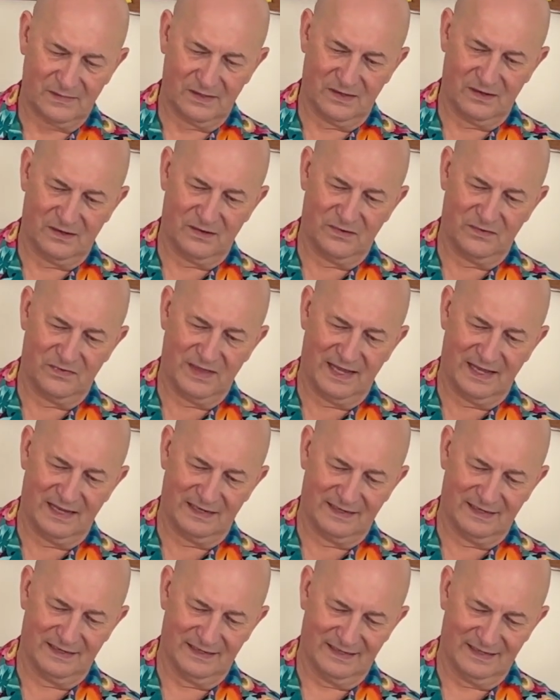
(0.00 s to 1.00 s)
Oh, that.
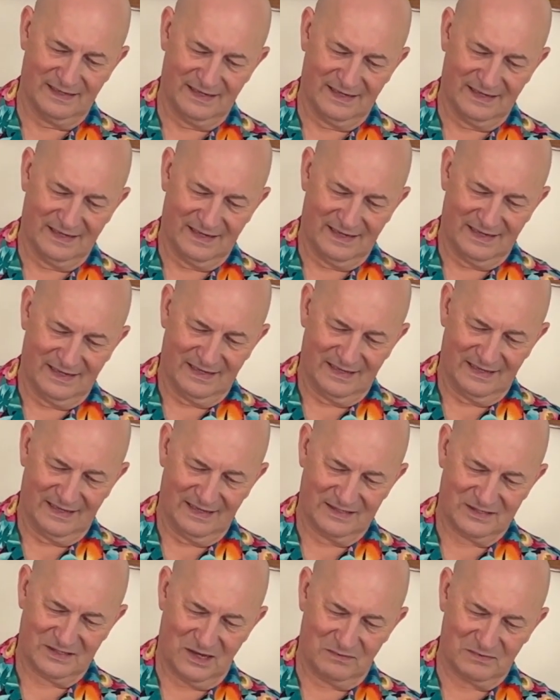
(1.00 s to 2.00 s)

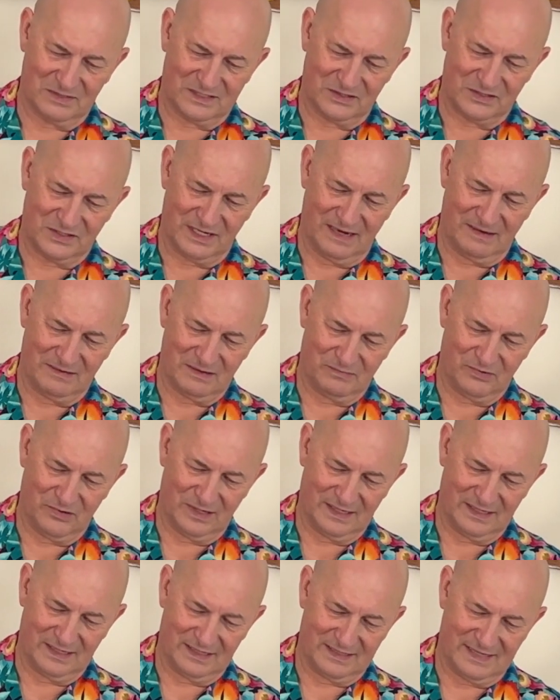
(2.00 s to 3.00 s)
It's almost a shame to put
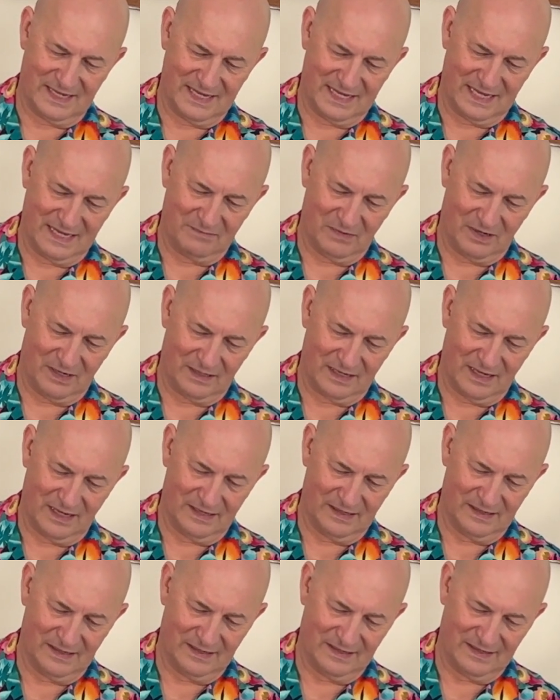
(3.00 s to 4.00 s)
it in a tiki mug.
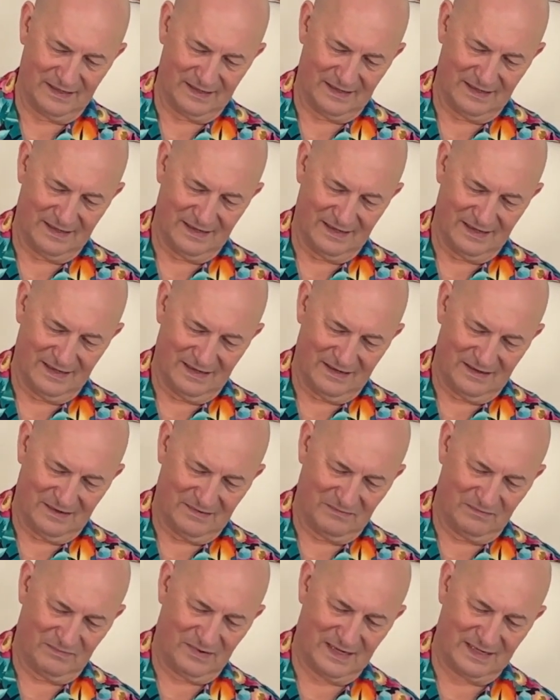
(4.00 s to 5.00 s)

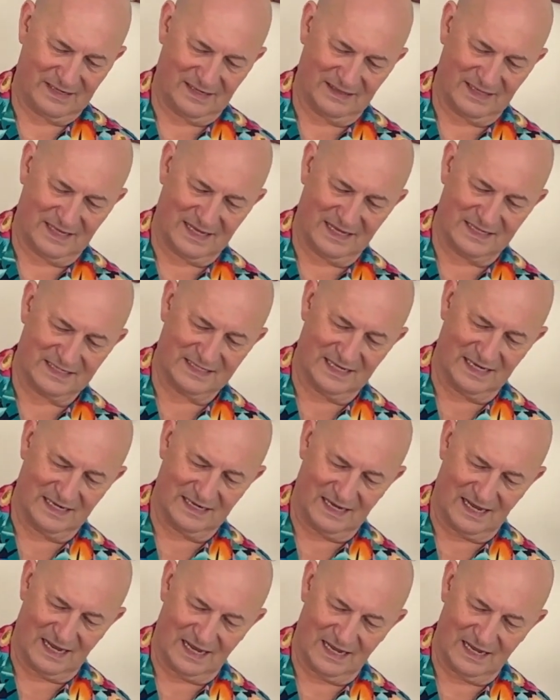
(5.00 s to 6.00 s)
But like I
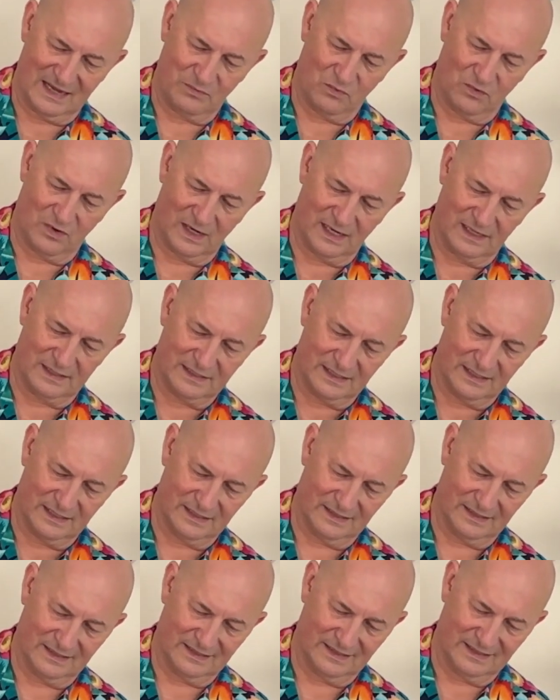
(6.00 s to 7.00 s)
said, I want
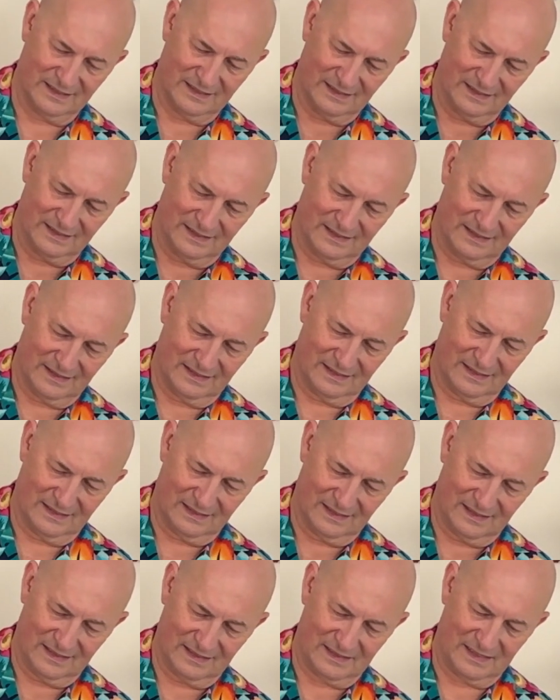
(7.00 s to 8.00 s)

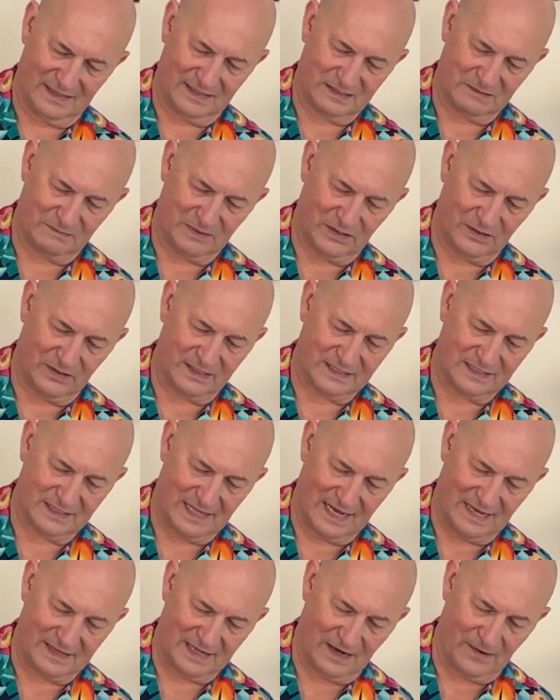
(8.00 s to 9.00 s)
the experience of
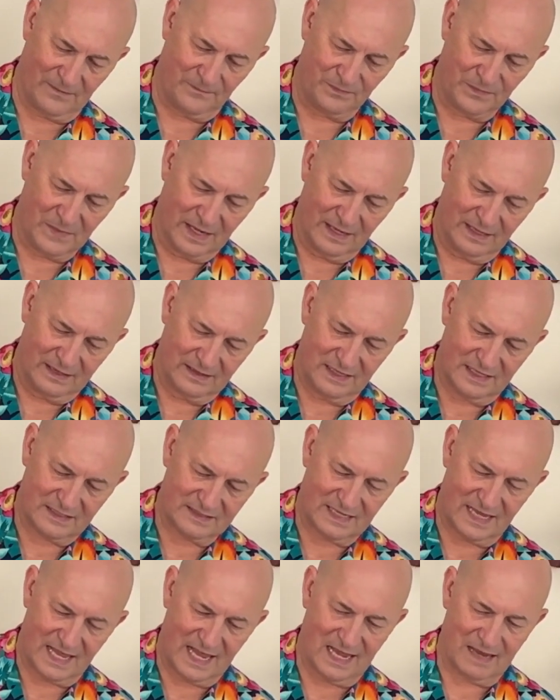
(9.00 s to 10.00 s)
that. Now,
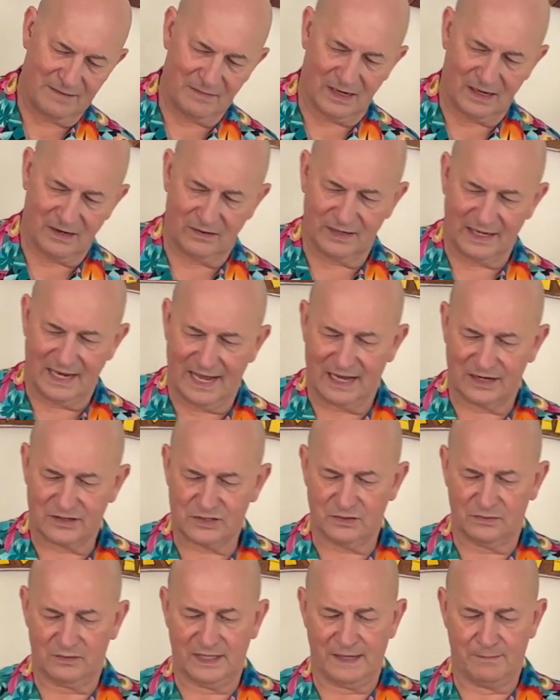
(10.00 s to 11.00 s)
this came out
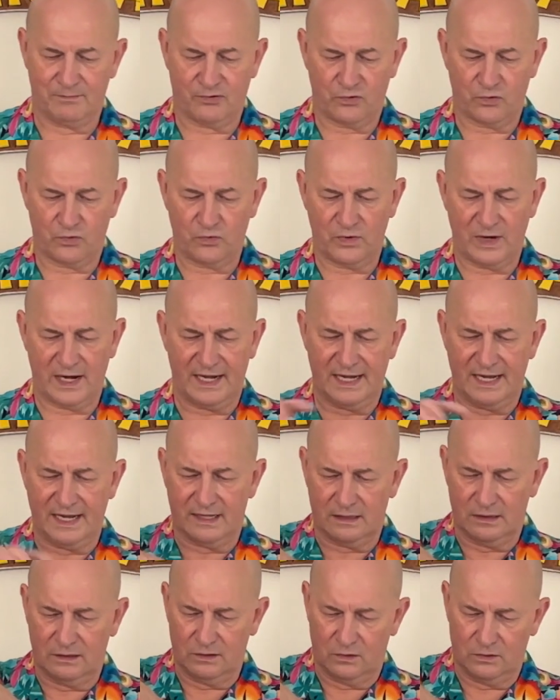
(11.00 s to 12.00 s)
actually pretty
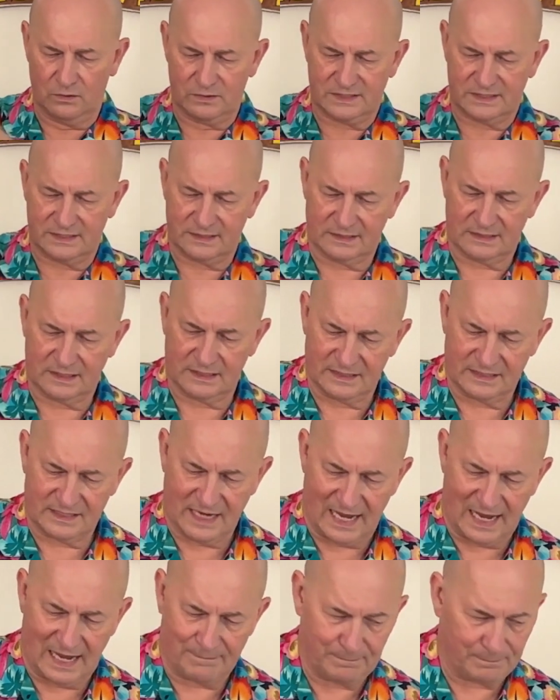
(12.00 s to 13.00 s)
close to the
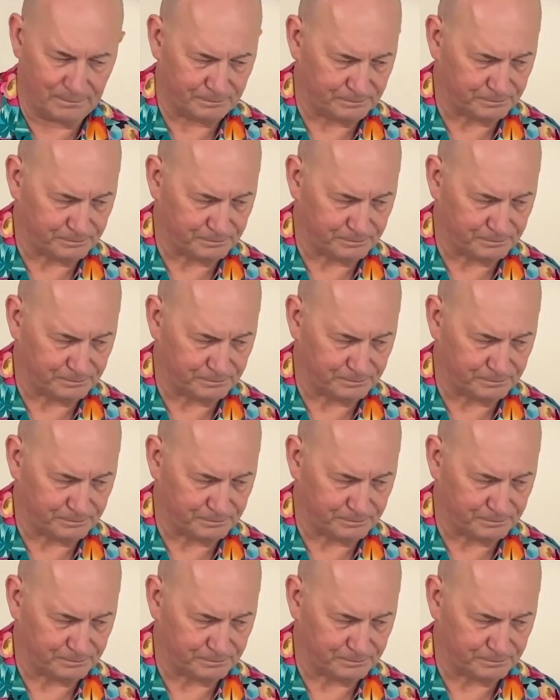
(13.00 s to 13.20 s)
top.